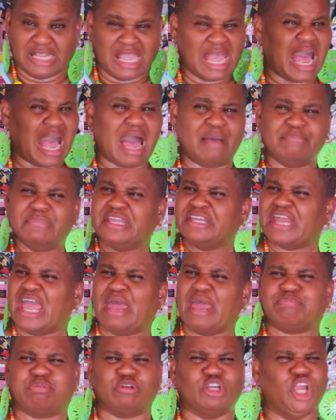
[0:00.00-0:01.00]
I mean,
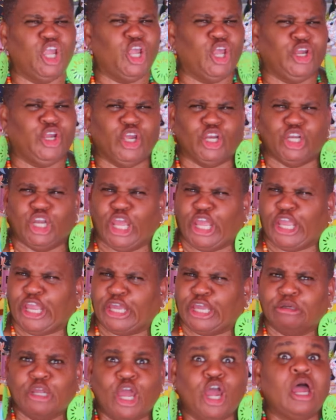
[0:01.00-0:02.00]
have plenty of
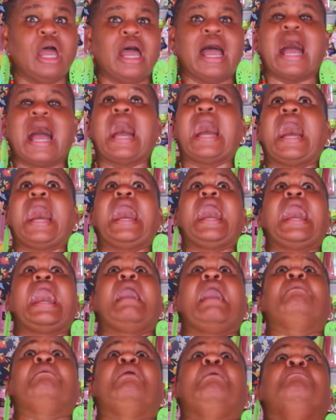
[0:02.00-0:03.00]
land.
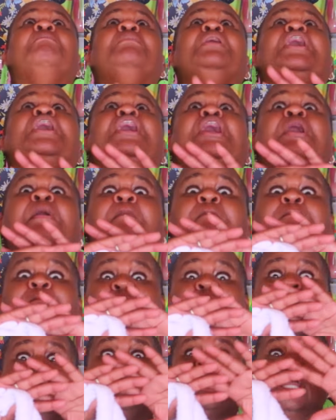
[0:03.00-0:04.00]
I mean,
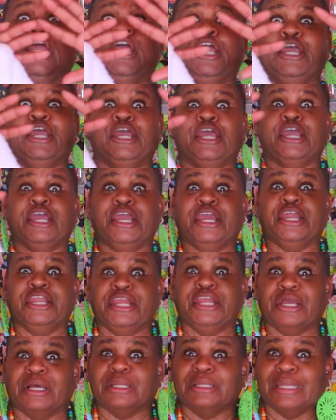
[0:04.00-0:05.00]

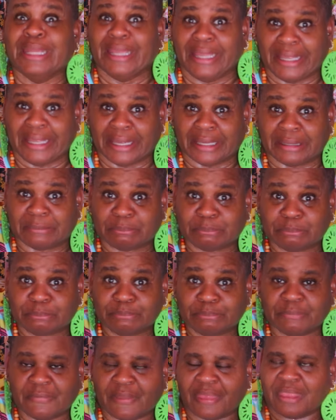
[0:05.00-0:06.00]
plenty of land.
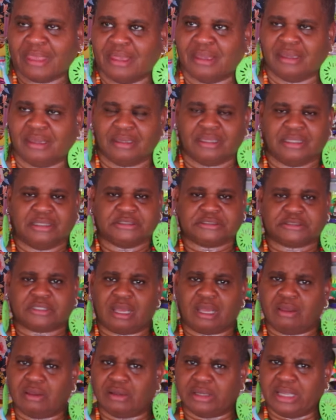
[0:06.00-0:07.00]

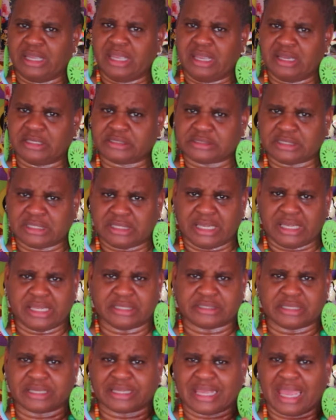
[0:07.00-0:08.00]
So here she
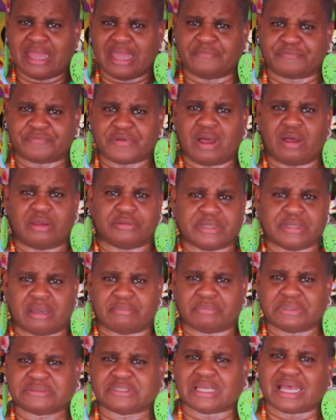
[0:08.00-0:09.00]
is and gave the phone
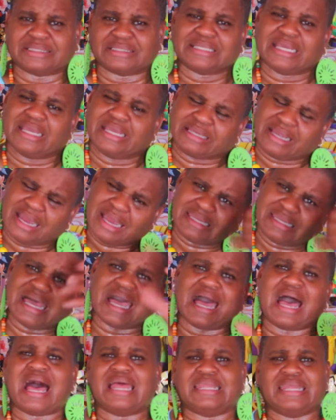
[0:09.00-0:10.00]
number. So I said, girl,
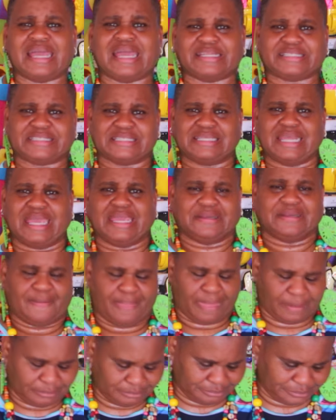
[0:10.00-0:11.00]
I'll holler at you later.
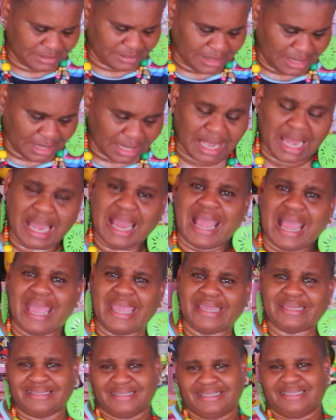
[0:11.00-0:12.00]
All
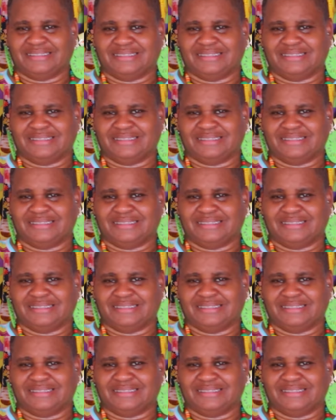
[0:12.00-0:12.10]
right.